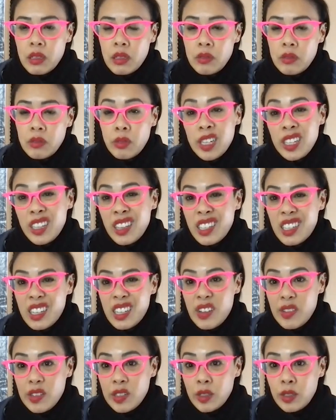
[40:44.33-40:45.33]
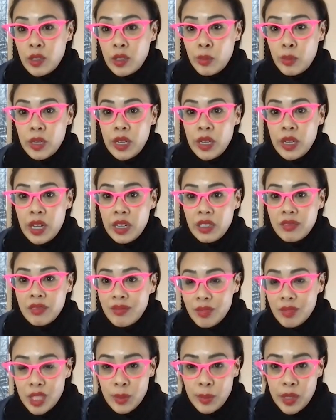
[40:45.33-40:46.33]
well, I think I have a pretty high
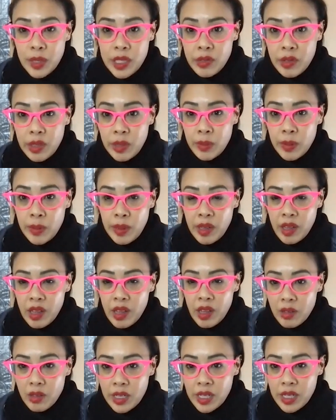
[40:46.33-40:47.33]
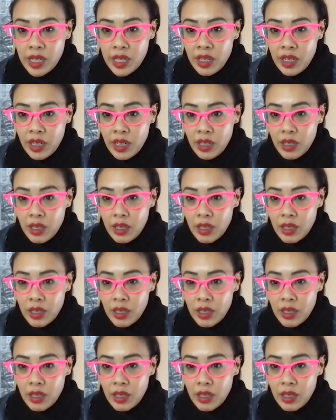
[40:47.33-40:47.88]
response rate, but about thirty.